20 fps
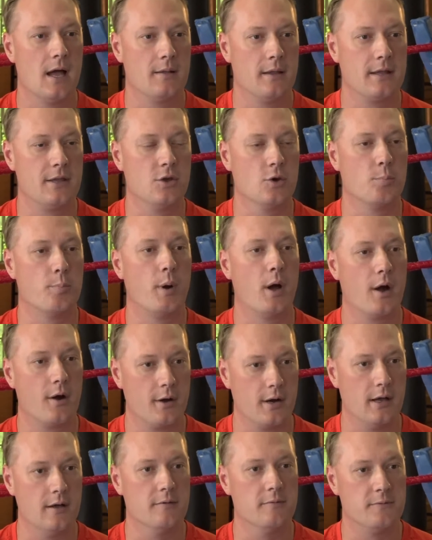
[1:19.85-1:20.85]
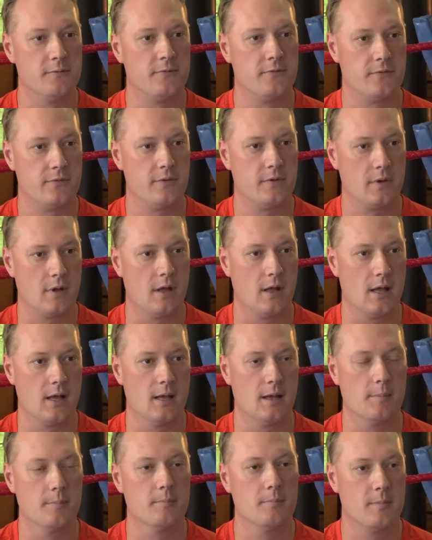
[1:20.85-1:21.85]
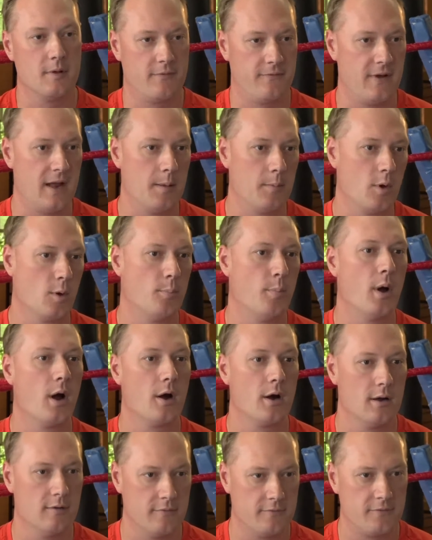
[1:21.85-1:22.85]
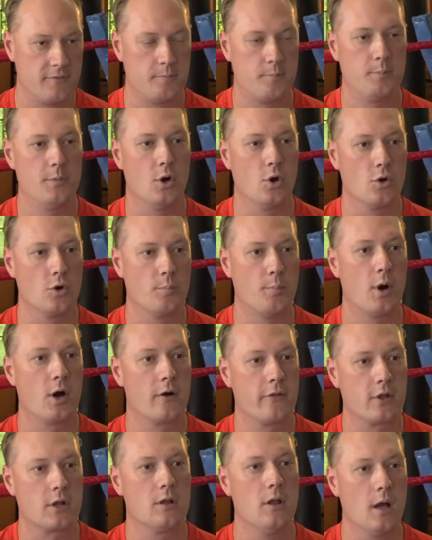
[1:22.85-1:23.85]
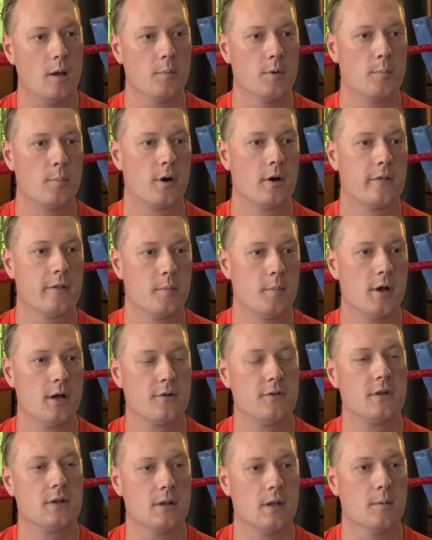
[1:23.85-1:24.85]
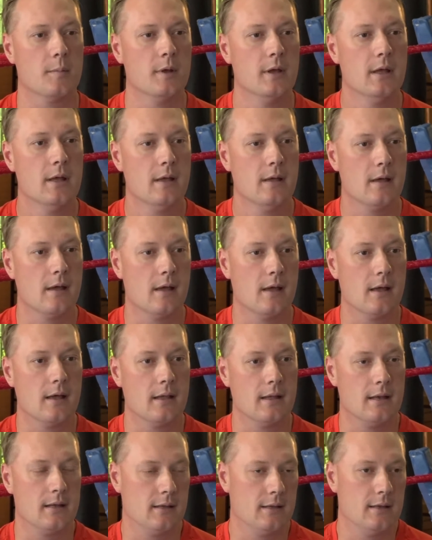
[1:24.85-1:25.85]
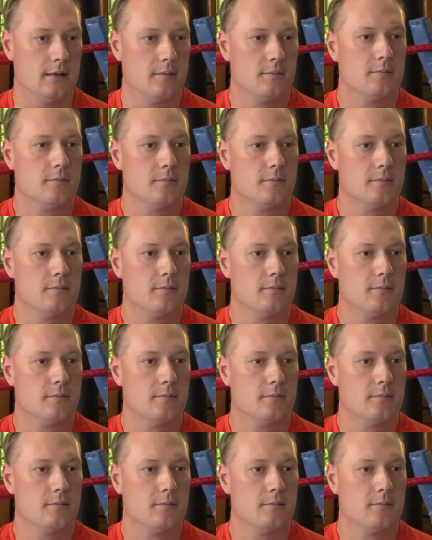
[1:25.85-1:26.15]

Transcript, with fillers: like you're part of um, a family or part of you know you're part of the club, you're part of the boxing club uh, and, it, and, it,